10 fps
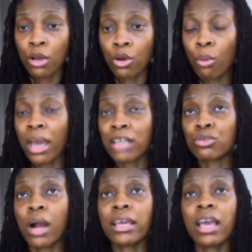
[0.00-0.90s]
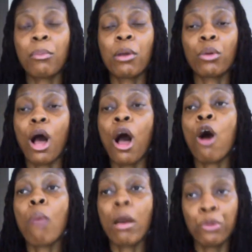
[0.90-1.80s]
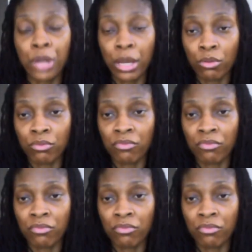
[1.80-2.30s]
who made sure I kept up with all my prenatal